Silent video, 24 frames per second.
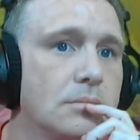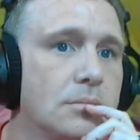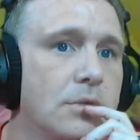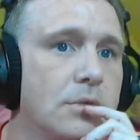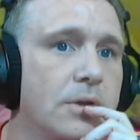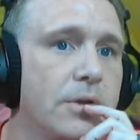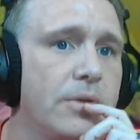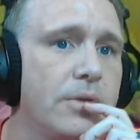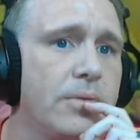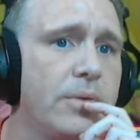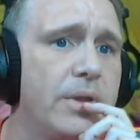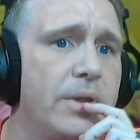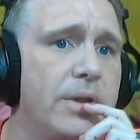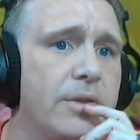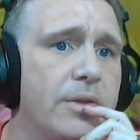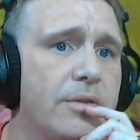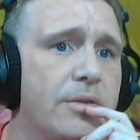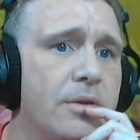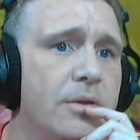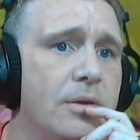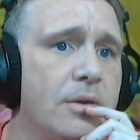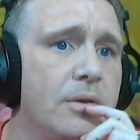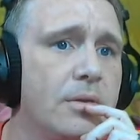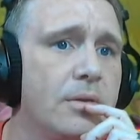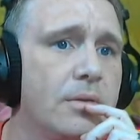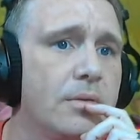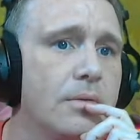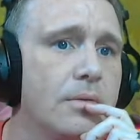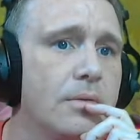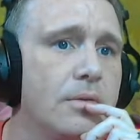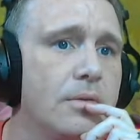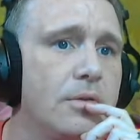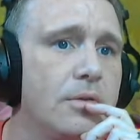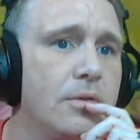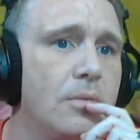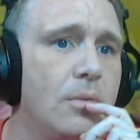You an instant?
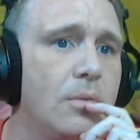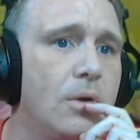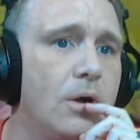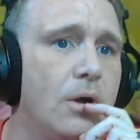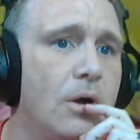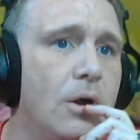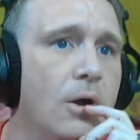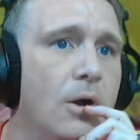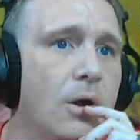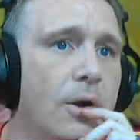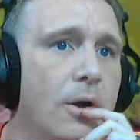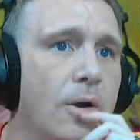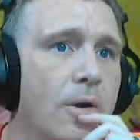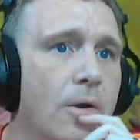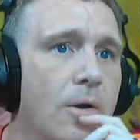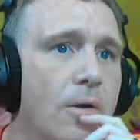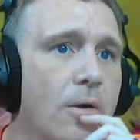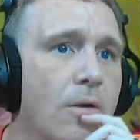You are.